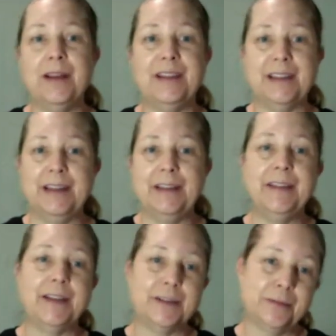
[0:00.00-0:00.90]
And again,
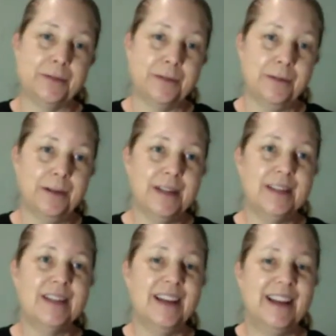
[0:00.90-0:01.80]
thanks for the
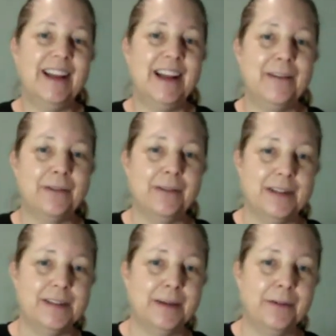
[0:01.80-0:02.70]
recordings and have a
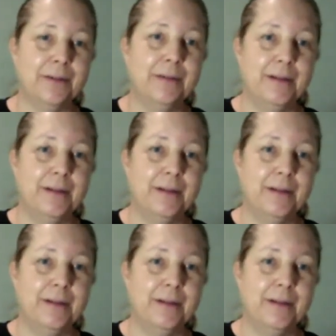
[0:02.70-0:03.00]
great summer.